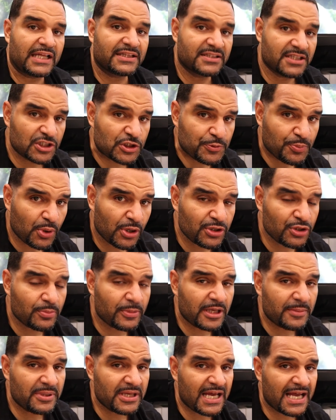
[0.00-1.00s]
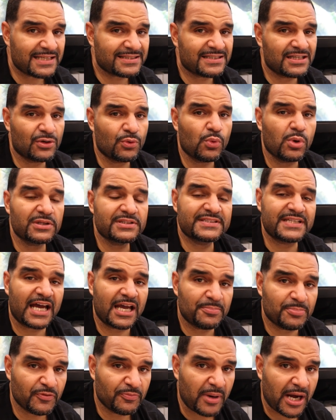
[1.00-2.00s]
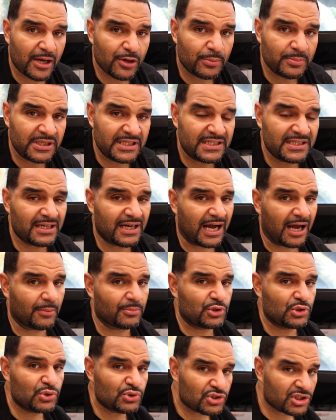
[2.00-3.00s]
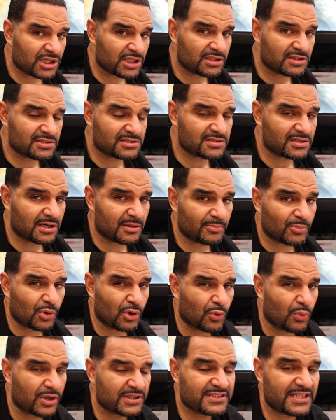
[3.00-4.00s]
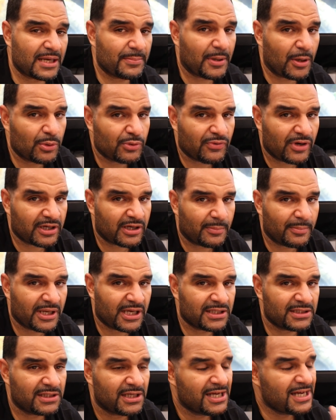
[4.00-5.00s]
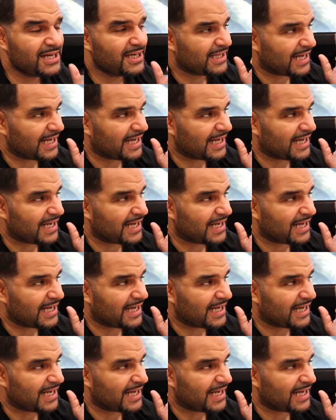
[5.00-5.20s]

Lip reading: At this point, you may be asking what type of biomedia I'm using in the sump or what type I would recommend.